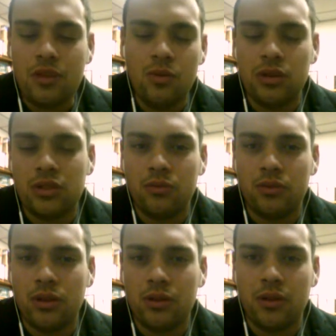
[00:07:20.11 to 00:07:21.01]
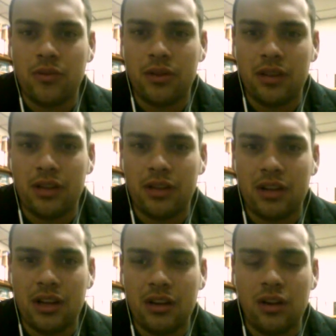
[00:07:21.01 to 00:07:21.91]
what's the word I'm looking for? The
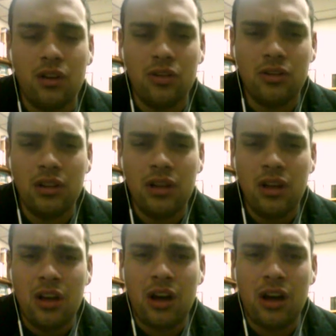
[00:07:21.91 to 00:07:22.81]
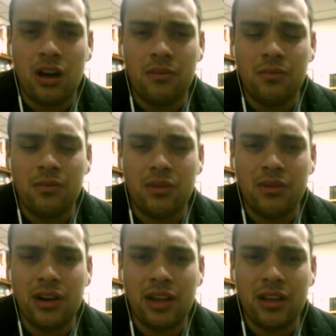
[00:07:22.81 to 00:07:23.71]
kind of cult
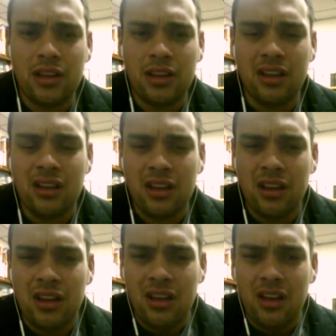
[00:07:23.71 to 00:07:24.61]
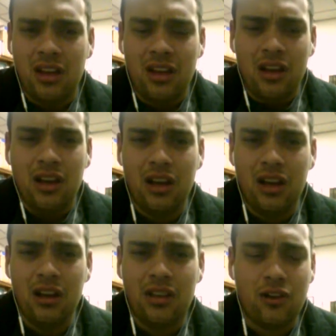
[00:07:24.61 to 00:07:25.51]
ring, the
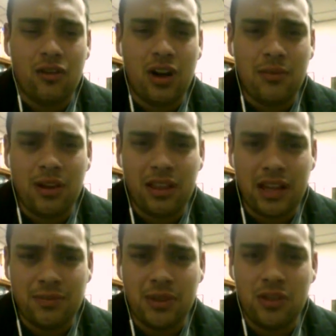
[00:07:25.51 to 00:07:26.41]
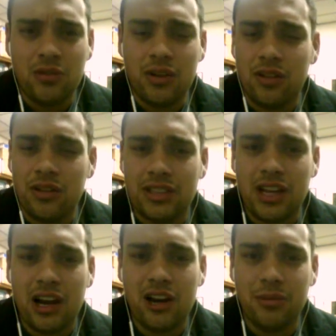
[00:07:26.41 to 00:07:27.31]
the crime ring that's been doing all these
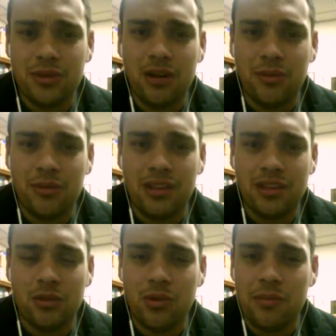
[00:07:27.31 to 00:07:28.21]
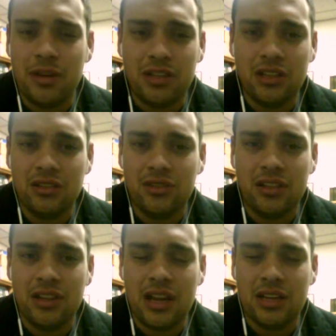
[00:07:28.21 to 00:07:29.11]
terrible, terrible things to women and
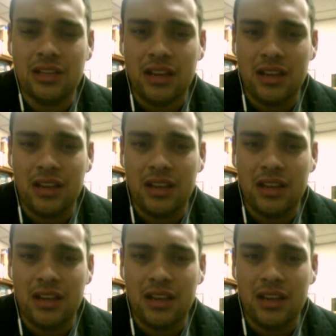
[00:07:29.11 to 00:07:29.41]
children. And